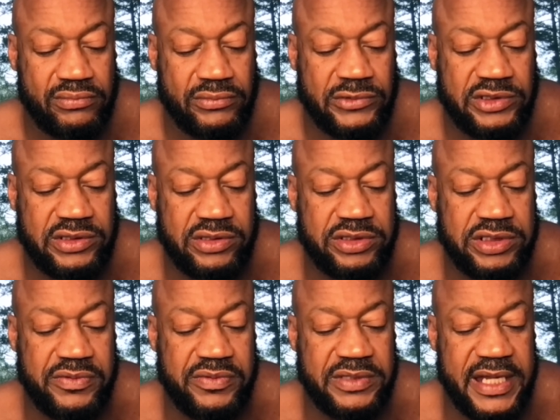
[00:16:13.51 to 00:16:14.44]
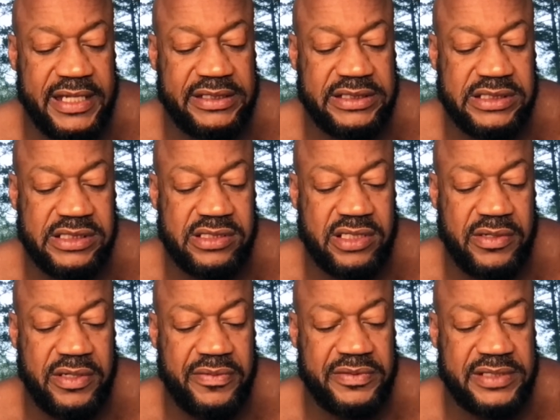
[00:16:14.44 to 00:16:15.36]
So she was 18 and
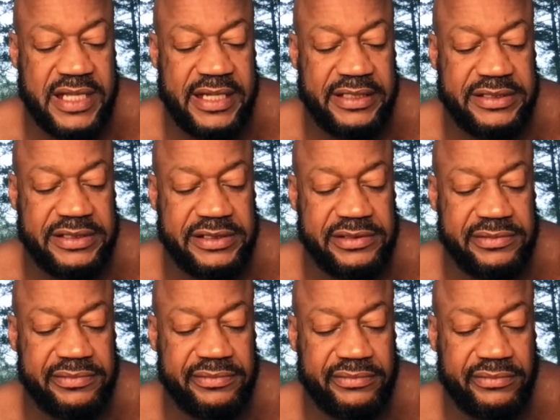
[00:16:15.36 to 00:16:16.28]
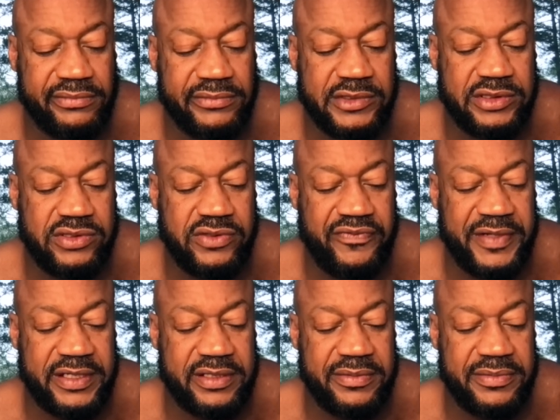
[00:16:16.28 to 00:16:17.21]
he was 19, the two
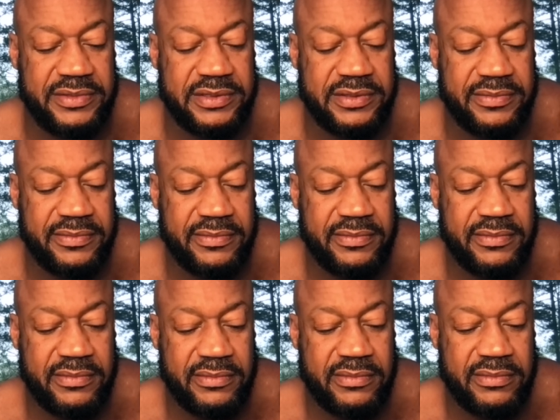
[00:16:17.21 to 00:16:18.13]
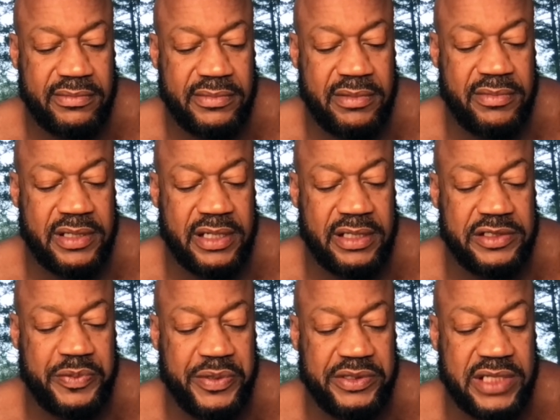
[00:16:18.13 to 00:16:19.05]
victims. Remember
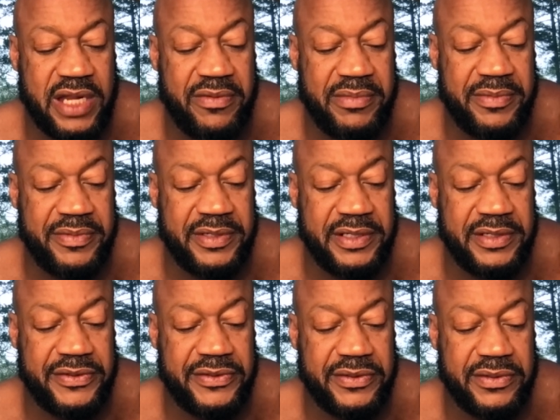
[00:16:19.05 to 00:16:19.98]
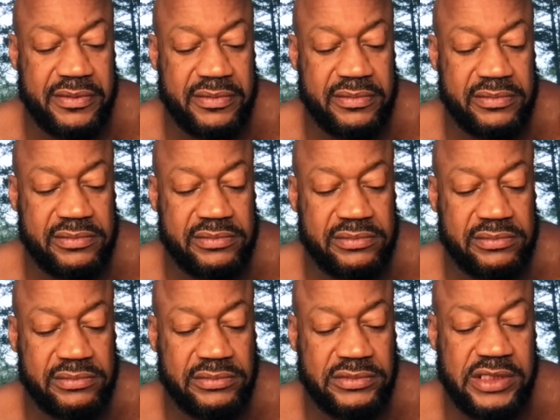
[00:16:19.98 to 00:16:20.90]
this picture? I remember this.
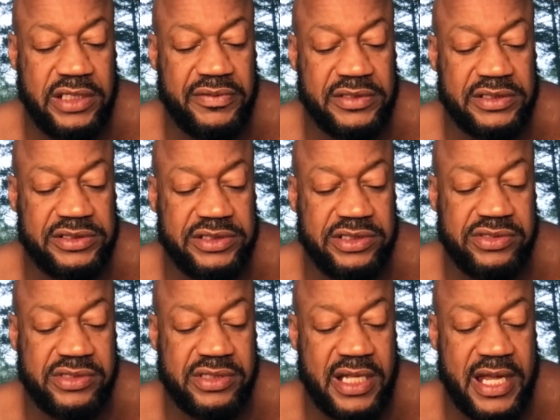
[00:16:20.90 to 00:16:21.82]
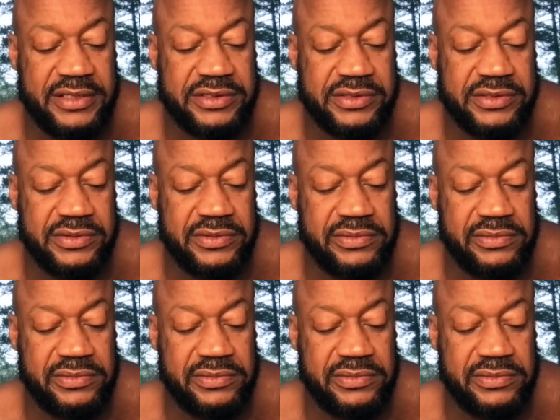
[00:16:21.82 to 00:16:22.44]
He was a senior in high school.